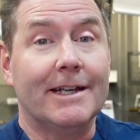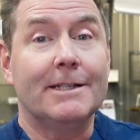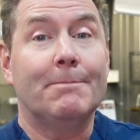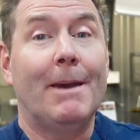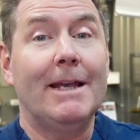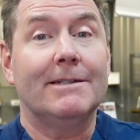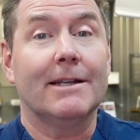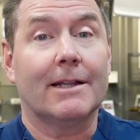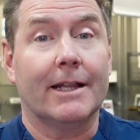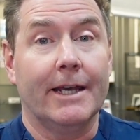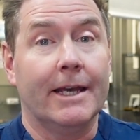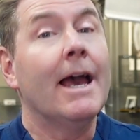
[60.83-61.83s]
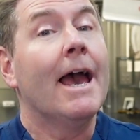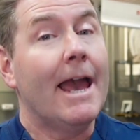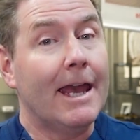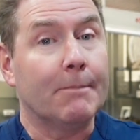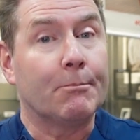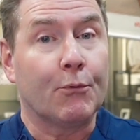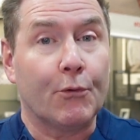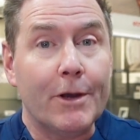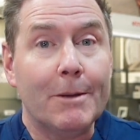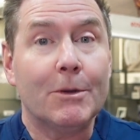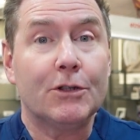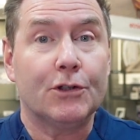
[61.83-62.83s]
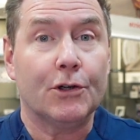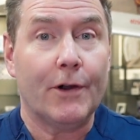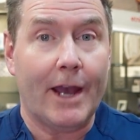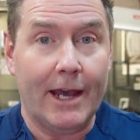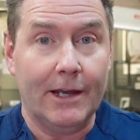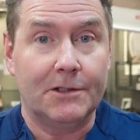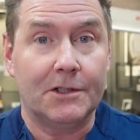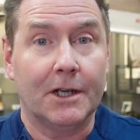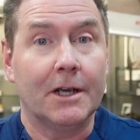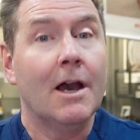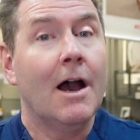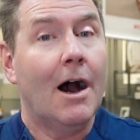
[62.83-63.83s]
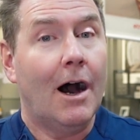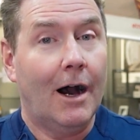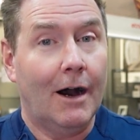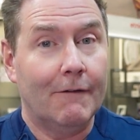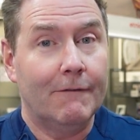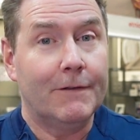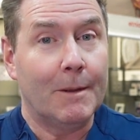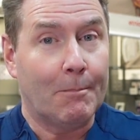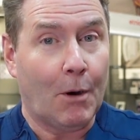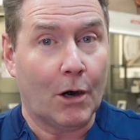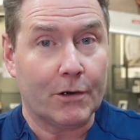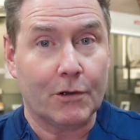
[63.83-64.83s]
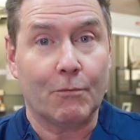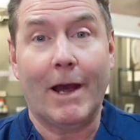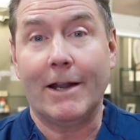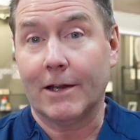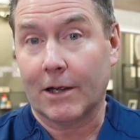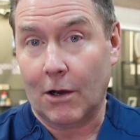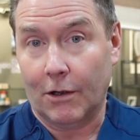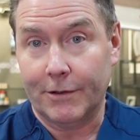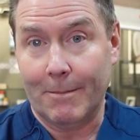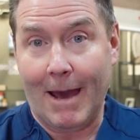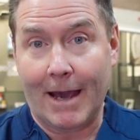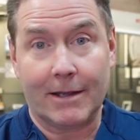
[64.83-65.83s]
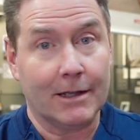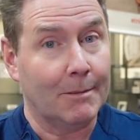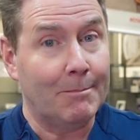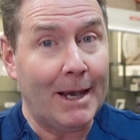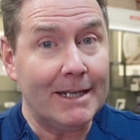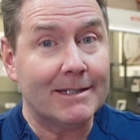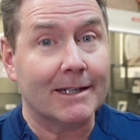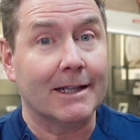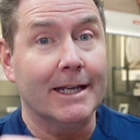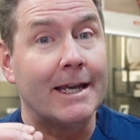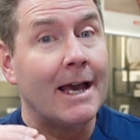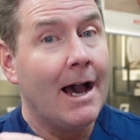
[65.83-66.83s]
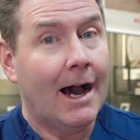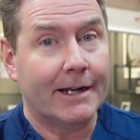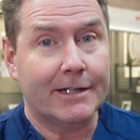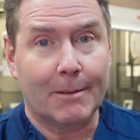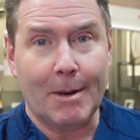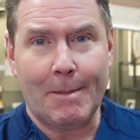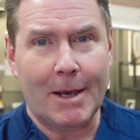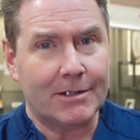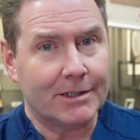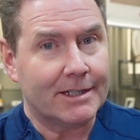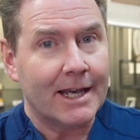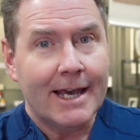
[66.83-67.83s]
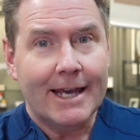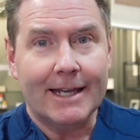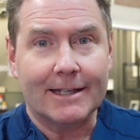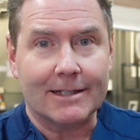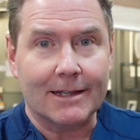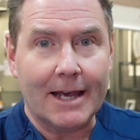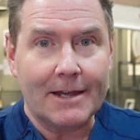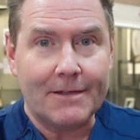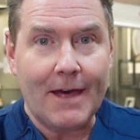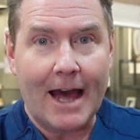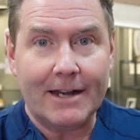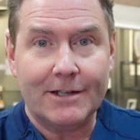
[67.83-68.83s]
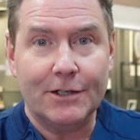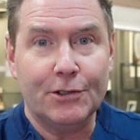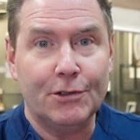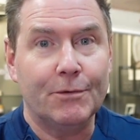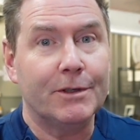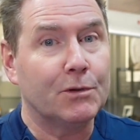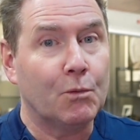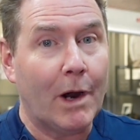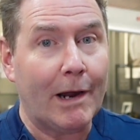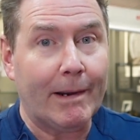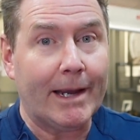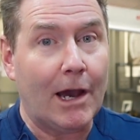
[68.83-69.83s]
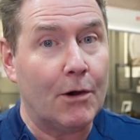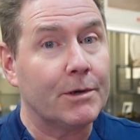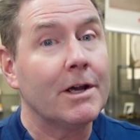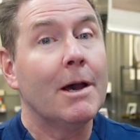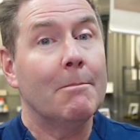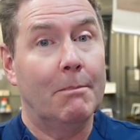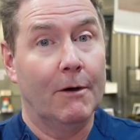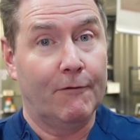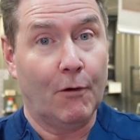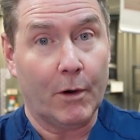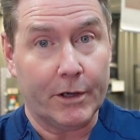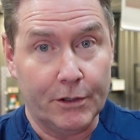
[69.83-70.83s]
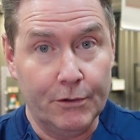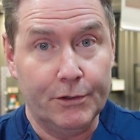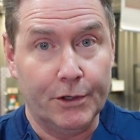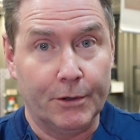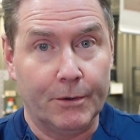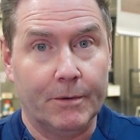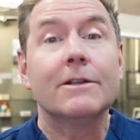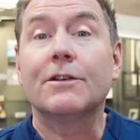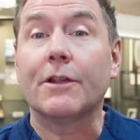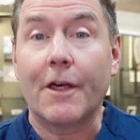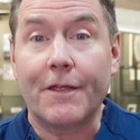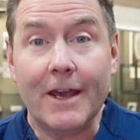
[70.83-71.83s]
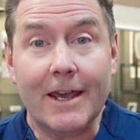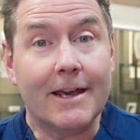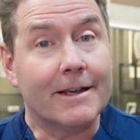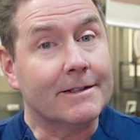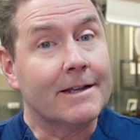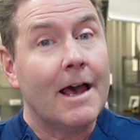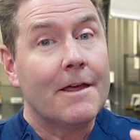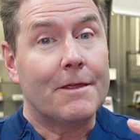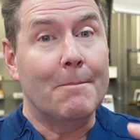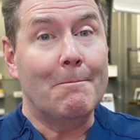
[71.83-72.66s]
is basically a premature aging of the part of the retina called the macula. Basically, I tell my patients, it's like that tissue is wearing out before you do. So the thing is, the